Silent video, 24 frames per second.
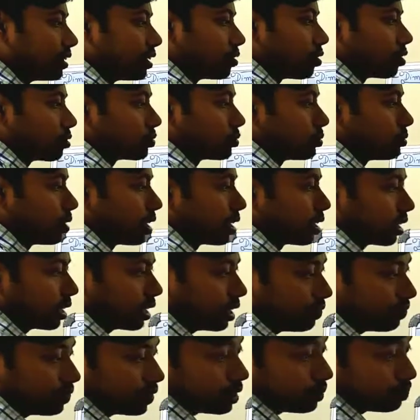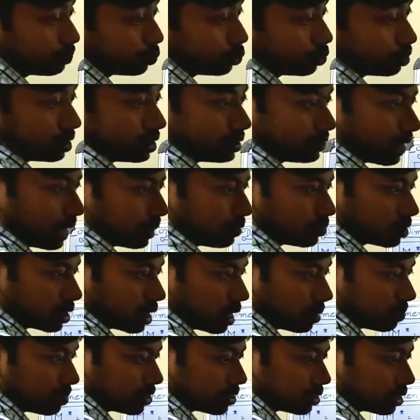than also 1. If put these values
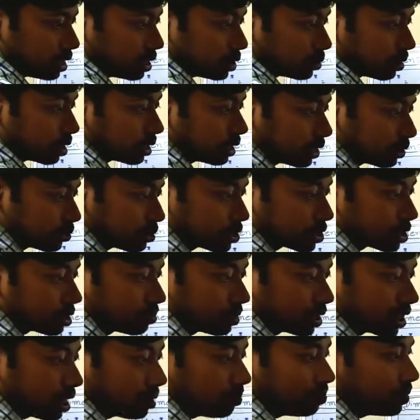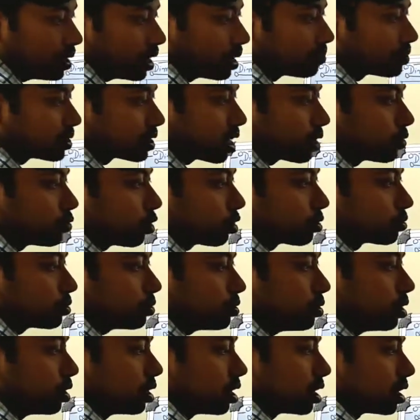m is equal to 1, the equation become m star will
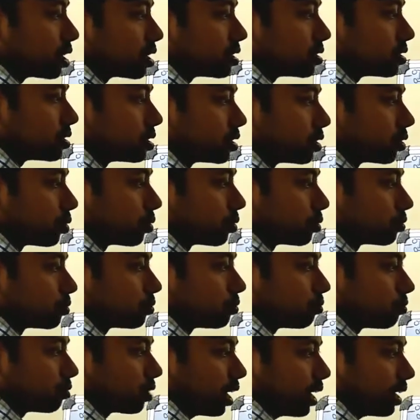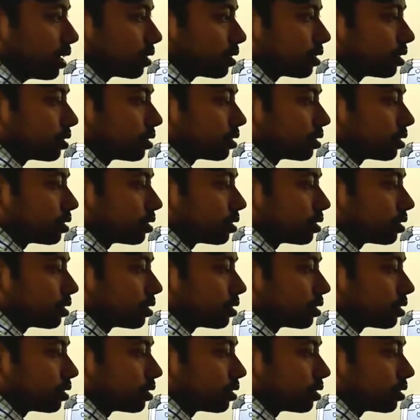also 0, right?